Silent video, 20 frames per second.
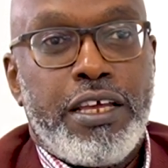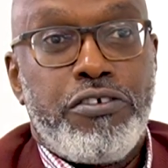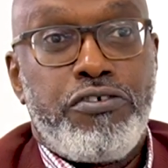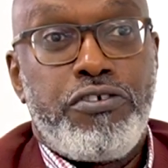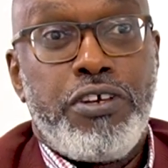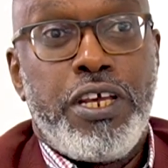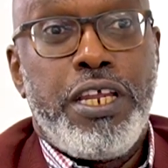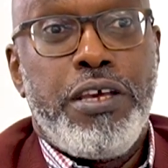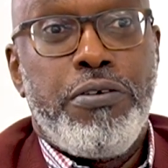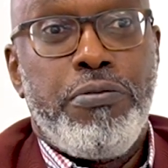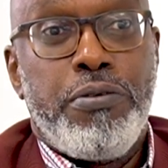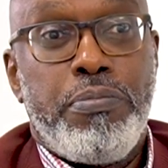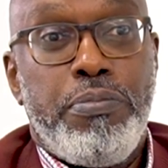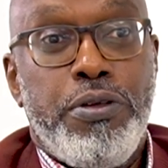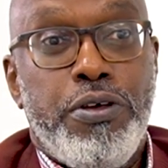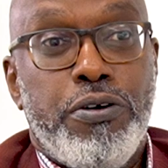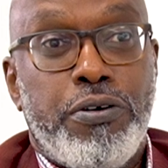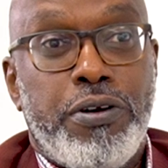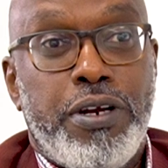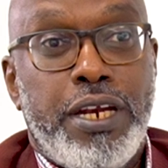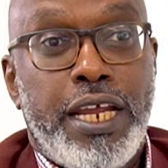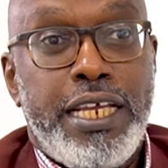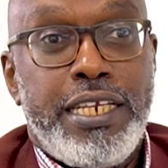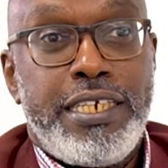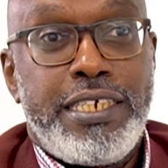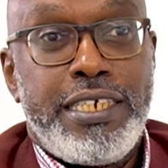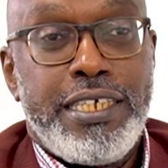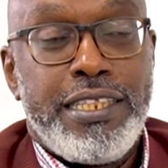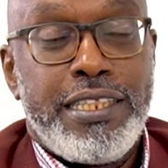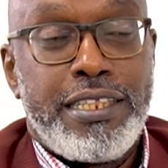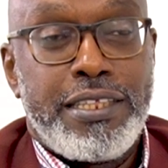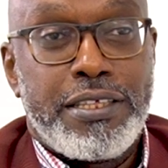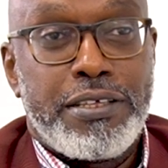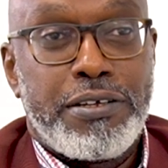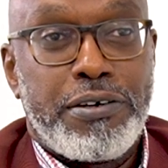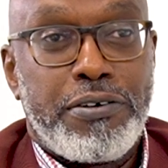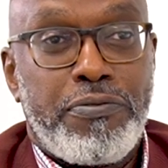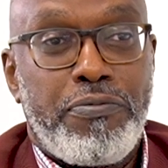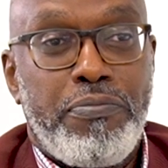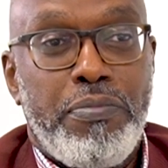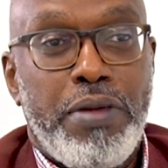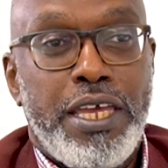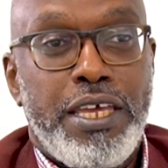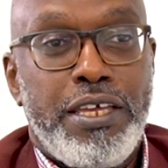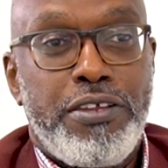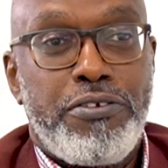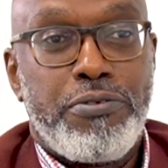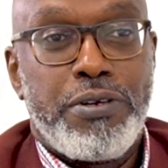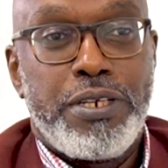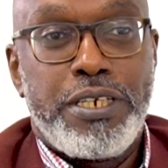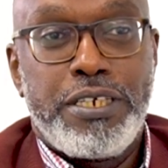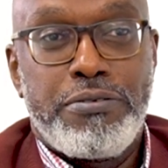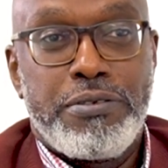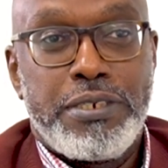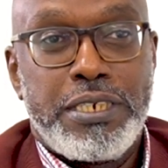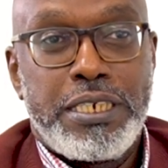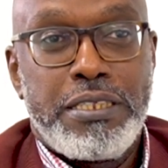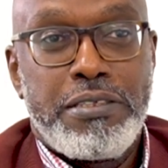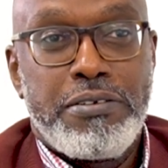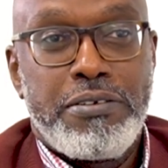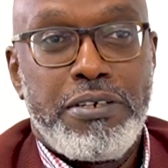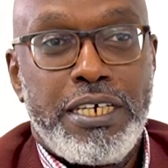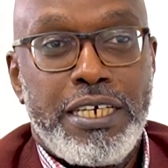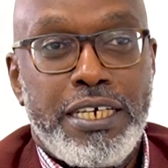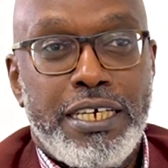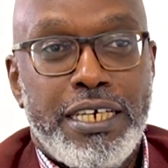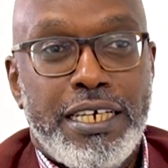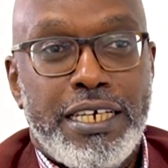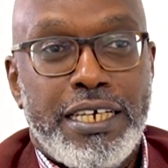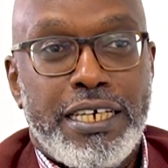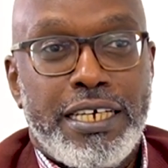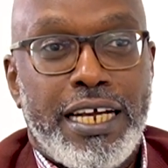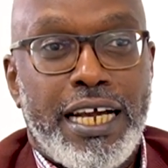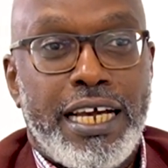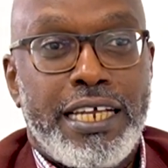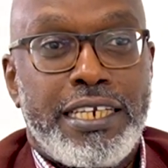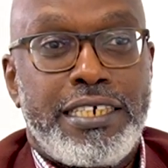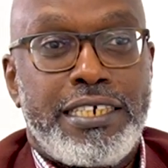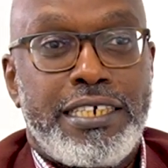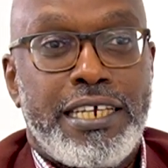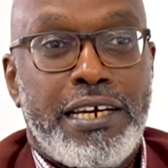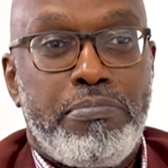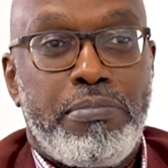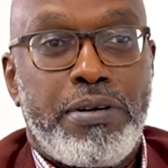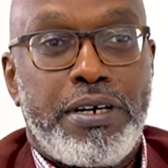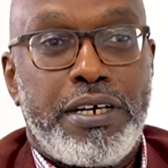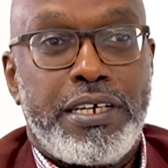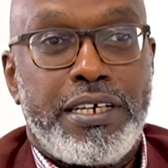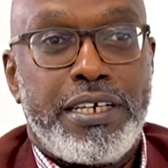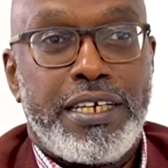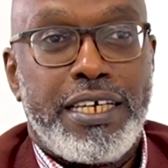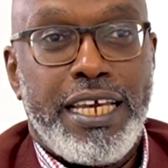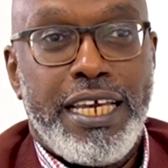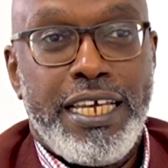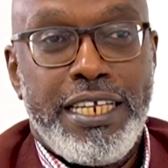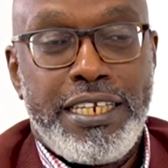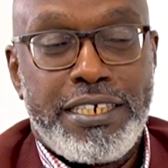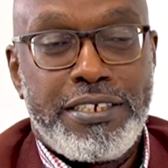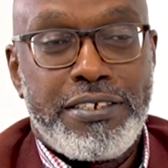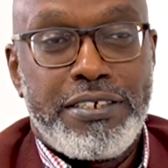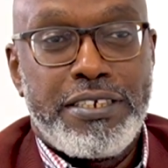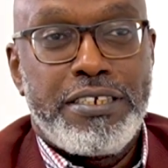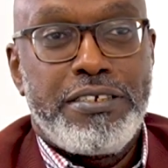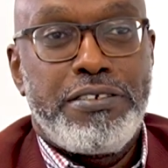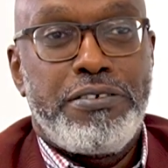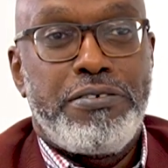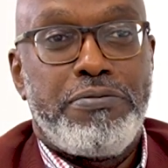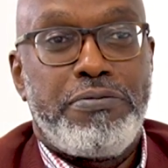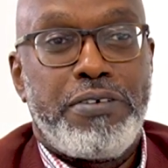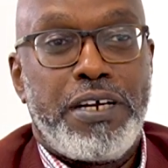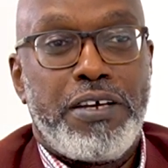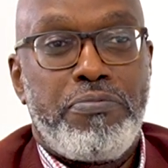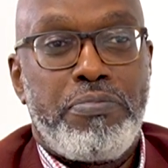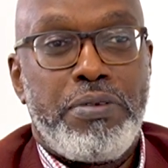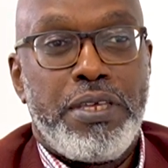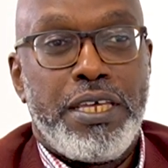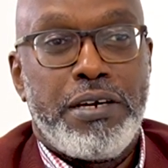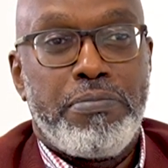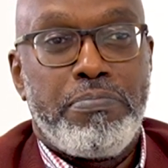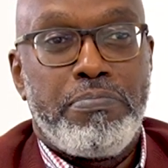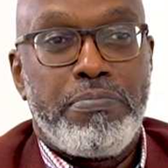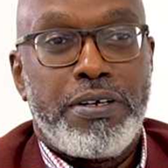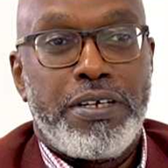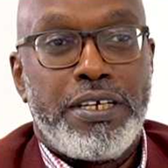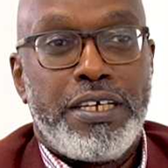Training will be on 19th of May 2023 at Shamba, 8 to 5 p.m.